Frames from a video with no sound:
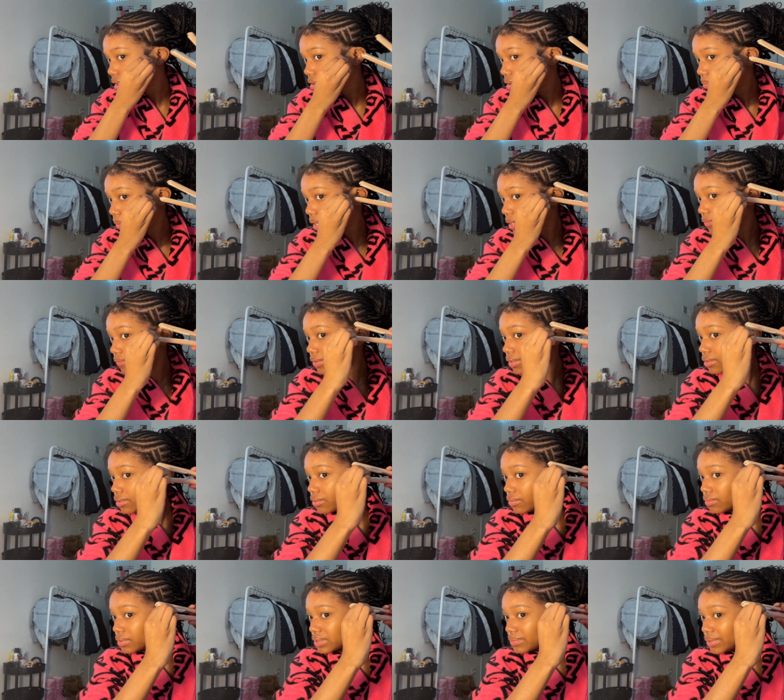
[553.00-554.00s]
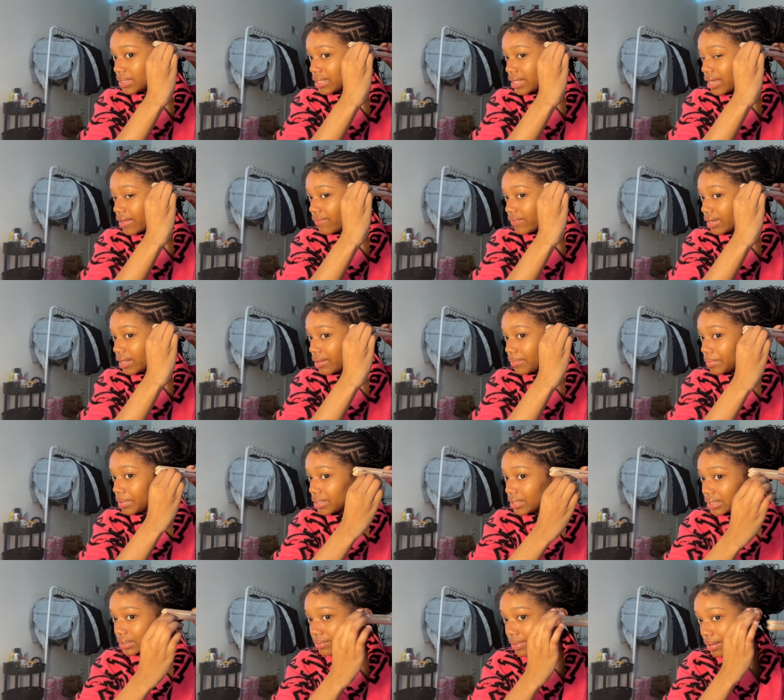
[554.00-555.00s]
nobody finna do is be laughing at me,
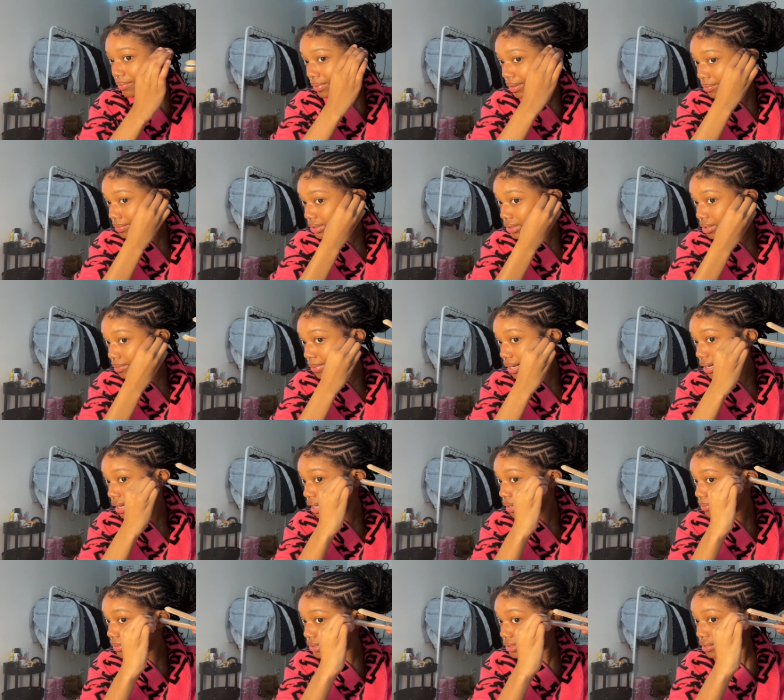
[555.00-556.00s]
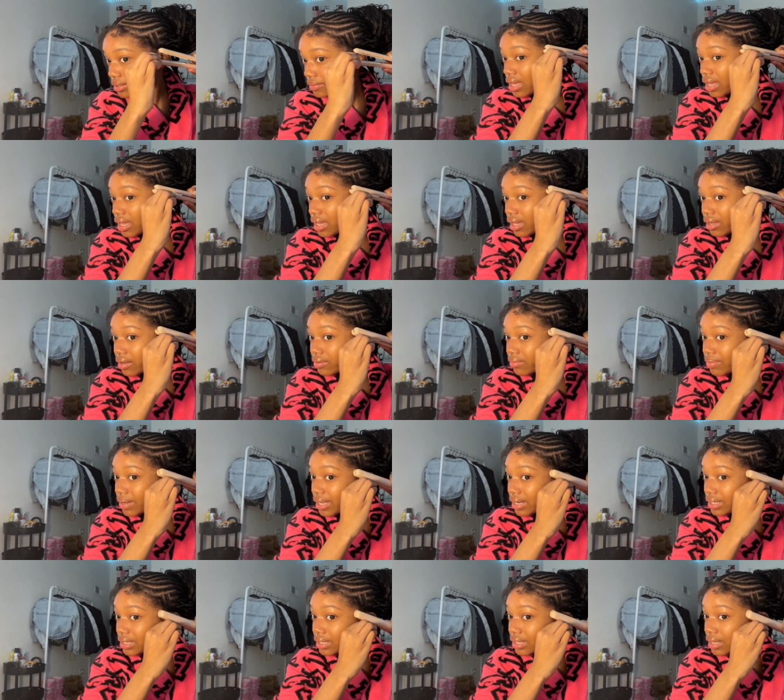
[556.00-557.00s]
cause baby, I'm gonna turn my comments off.
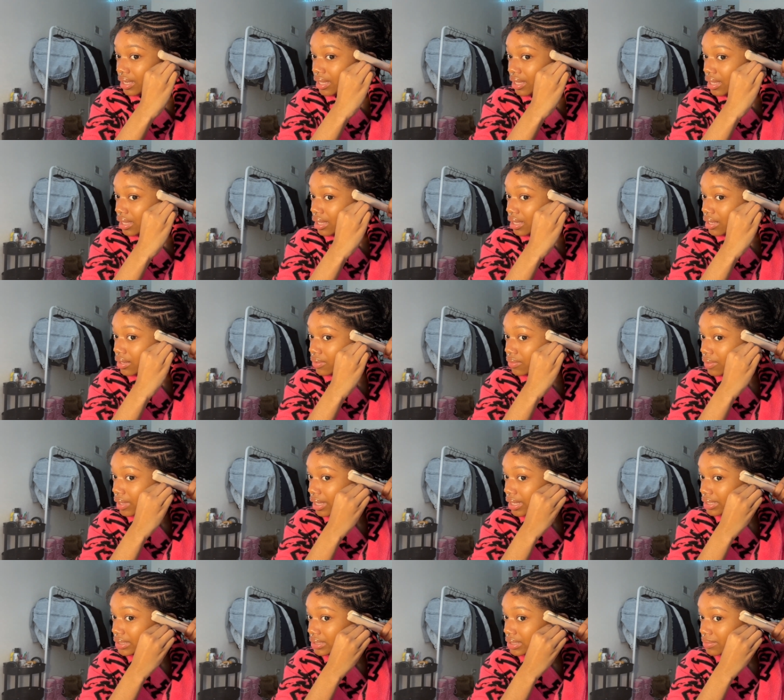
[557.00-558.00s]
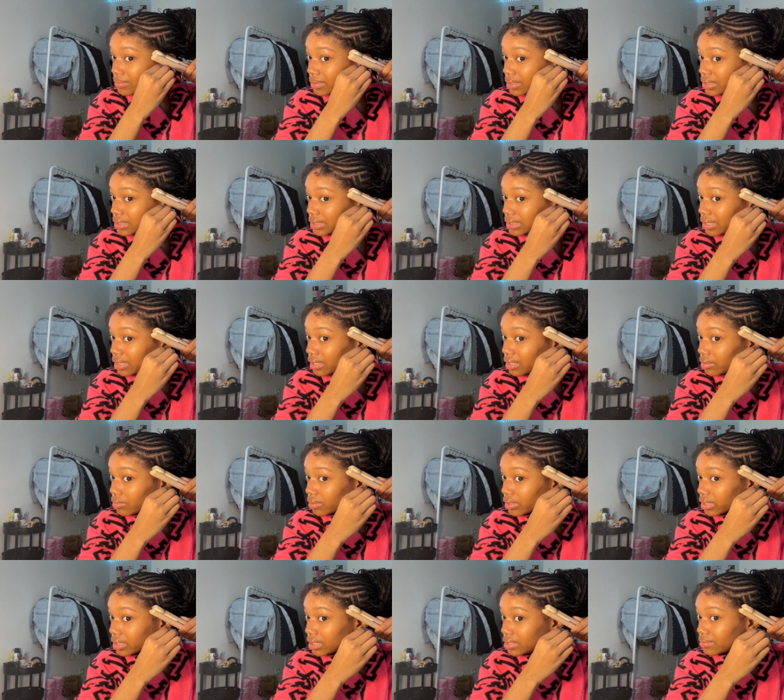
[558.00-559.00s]
Everybody who has something to say
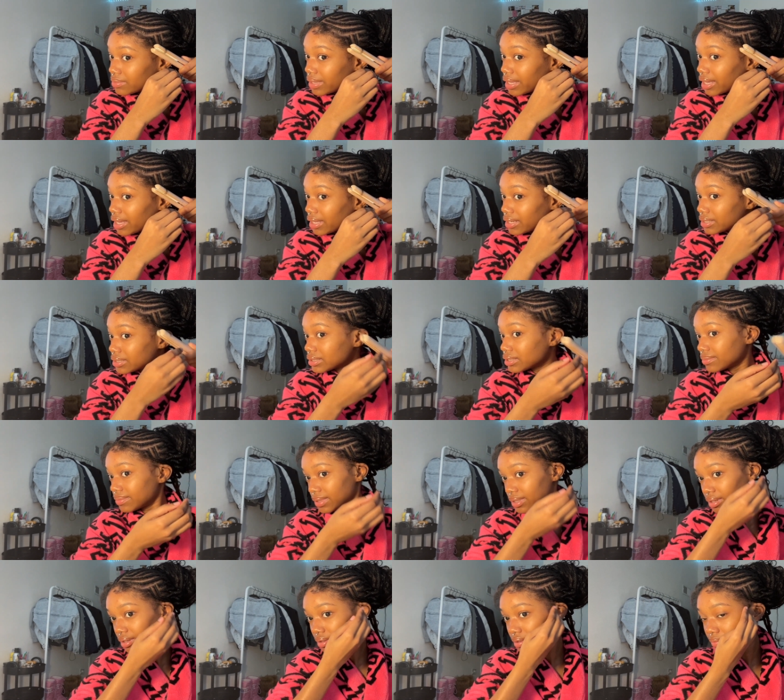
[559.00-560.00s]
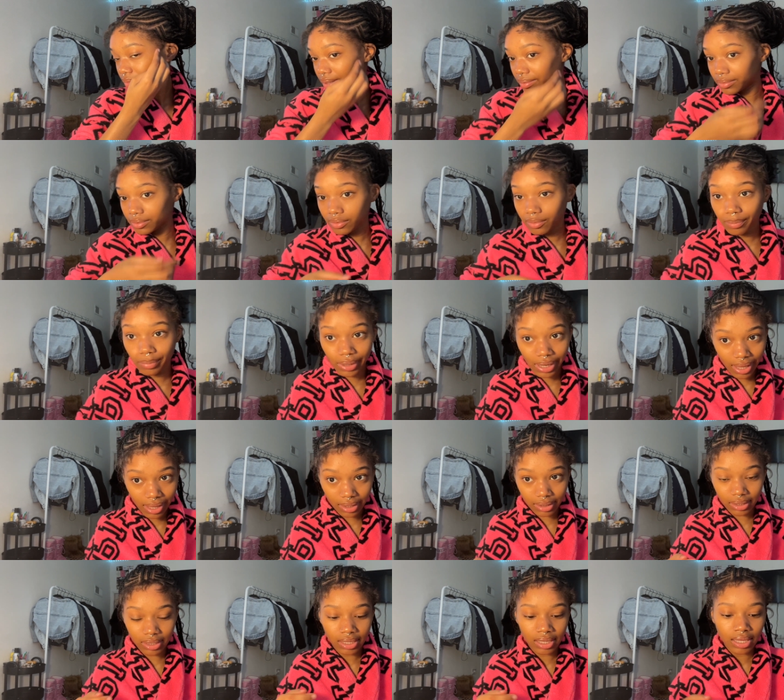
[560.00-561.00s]
or keep adding something on, baby, you
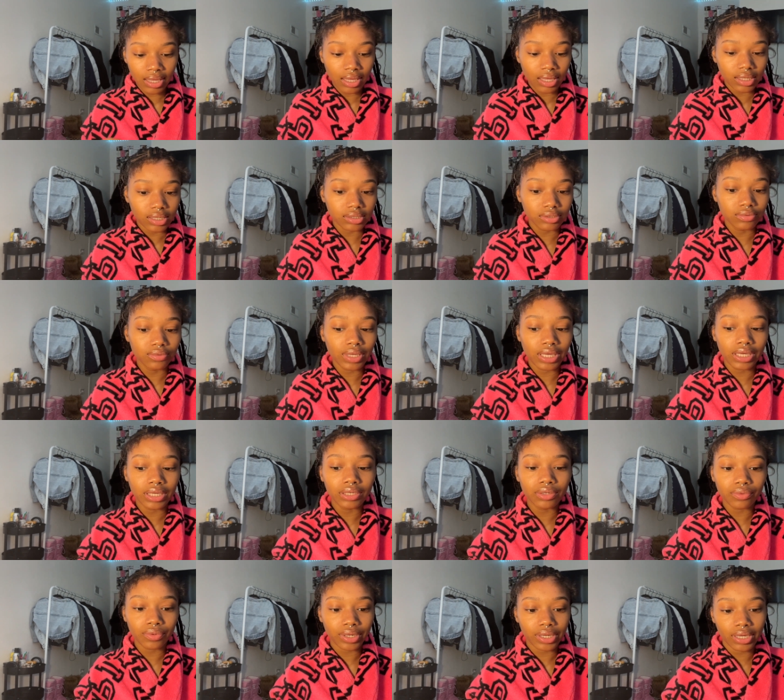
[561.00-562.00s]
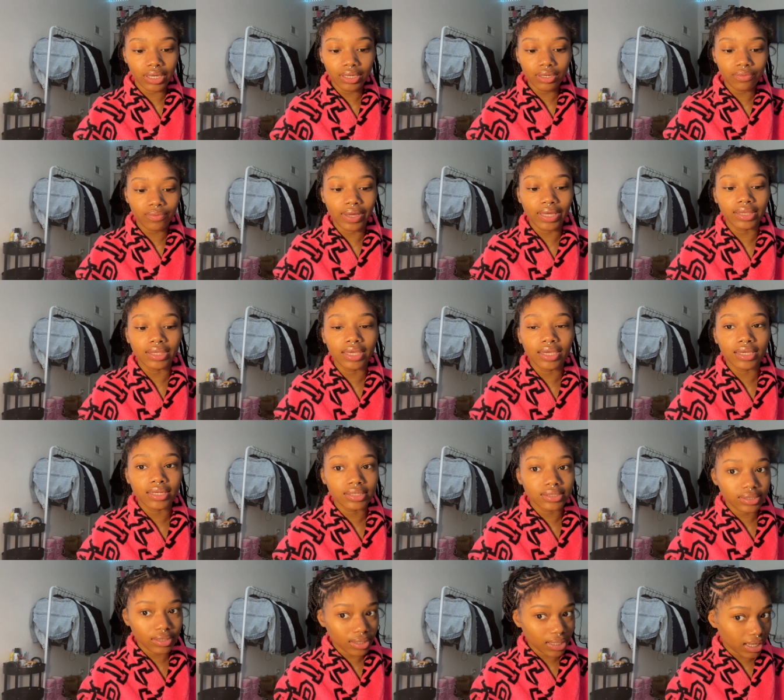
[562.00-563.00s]
blocked. Because you ignorant anyway, thinking
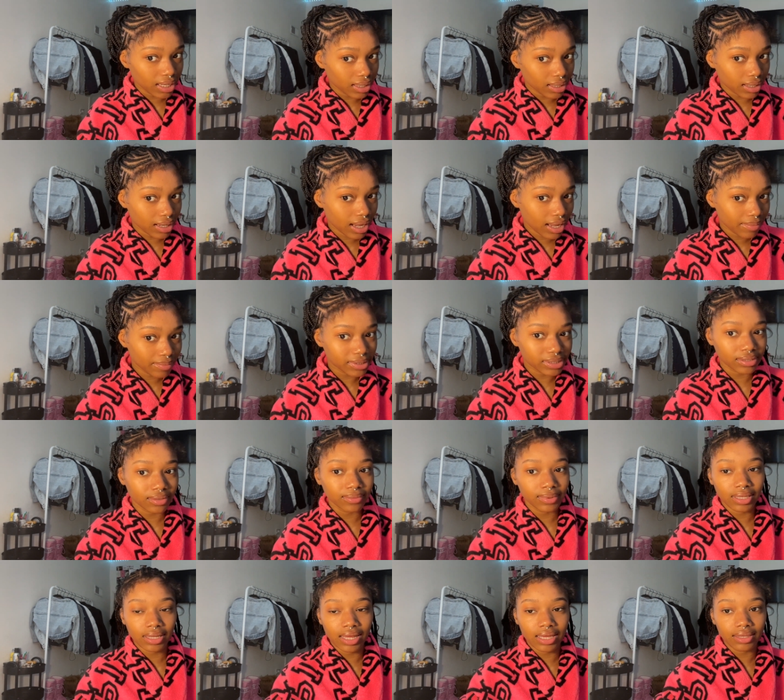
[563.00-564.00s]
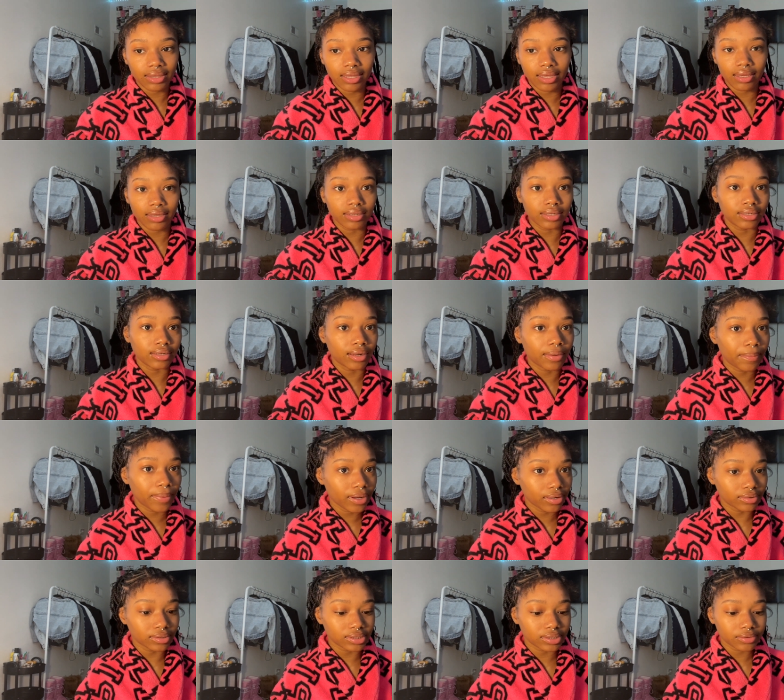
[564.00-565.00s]
it's okay to comment something like that under a
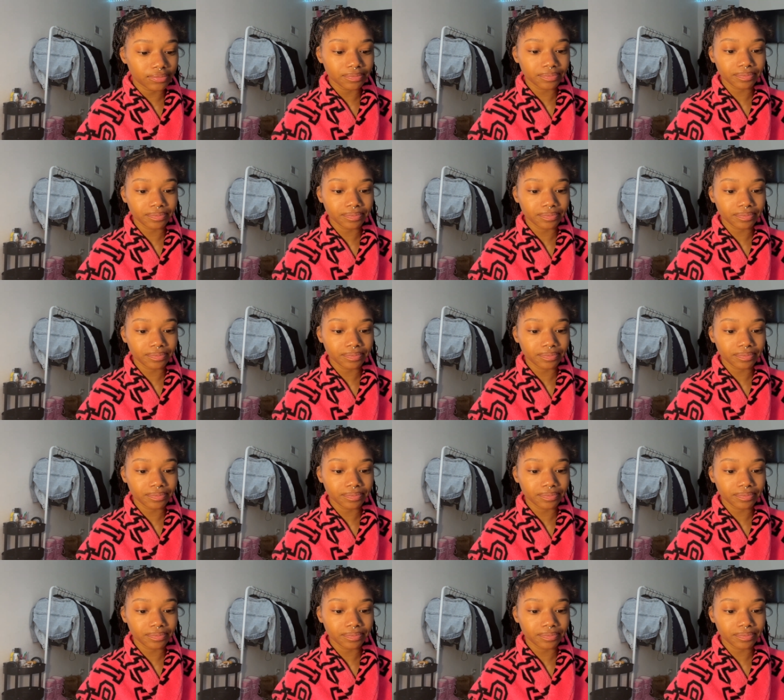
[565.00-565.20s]
post.